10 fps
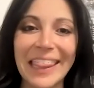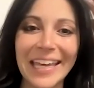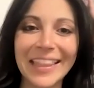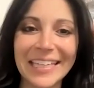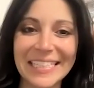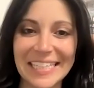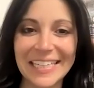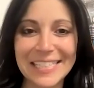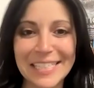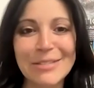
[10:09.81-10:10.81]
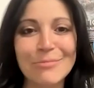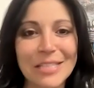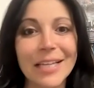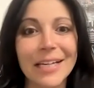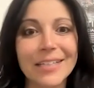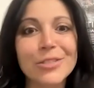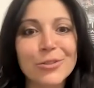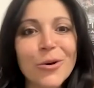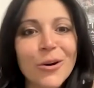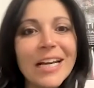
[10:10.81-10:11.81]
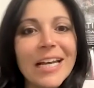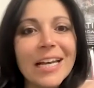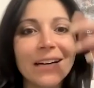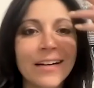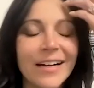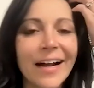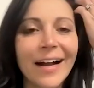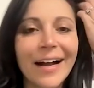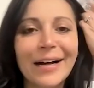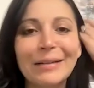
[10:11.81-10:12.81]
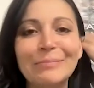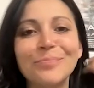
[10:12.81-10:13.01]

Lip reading: think that dance team is like a sorority. Um,